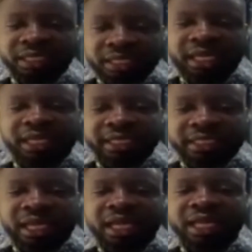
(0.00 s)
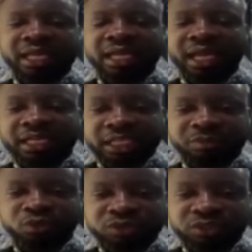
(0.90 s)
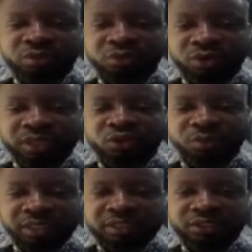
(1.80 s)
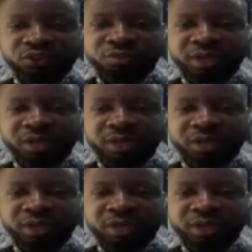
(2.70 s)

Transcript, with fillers: in Ghana, either at the Cape Stadium or the Kumasi Stadium.